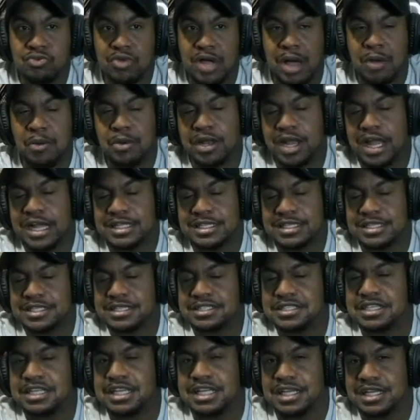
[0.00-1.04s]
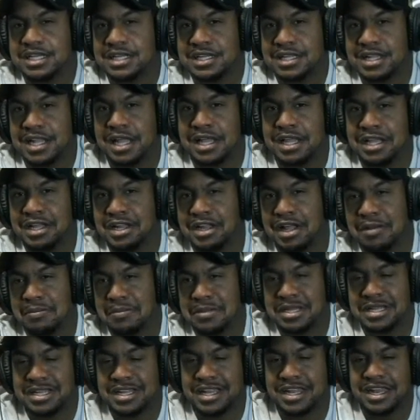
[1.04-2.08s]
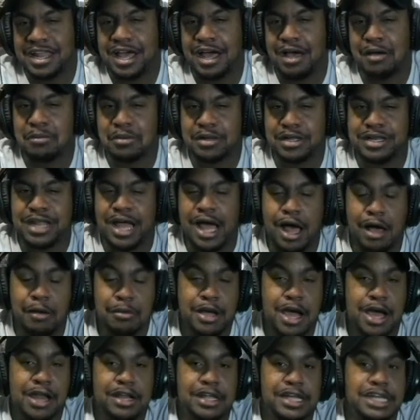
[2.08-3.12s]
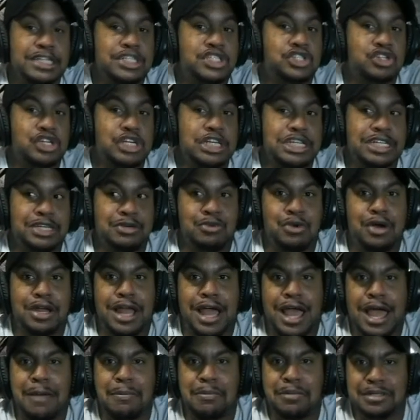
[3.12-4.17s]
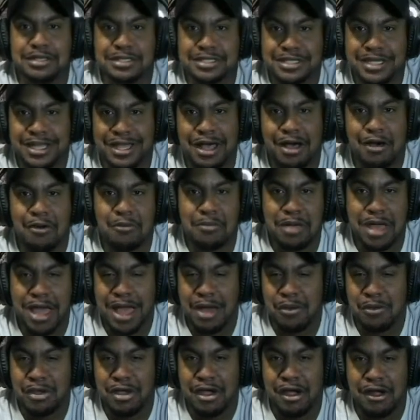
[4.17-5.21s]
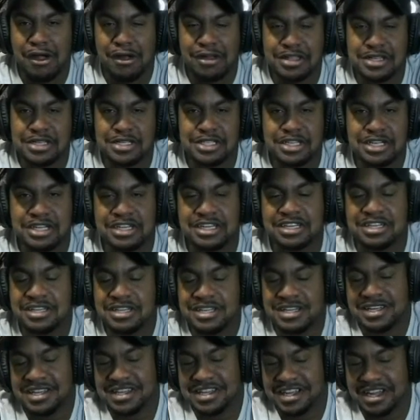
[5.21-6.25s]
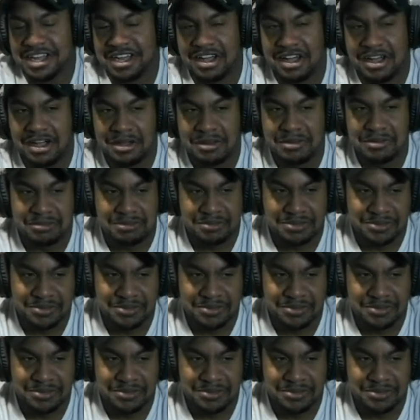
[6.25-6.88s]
I would like to see, like you know, I mean, now now I'm kind of intrigued at what happens, how bad we are this year. Um,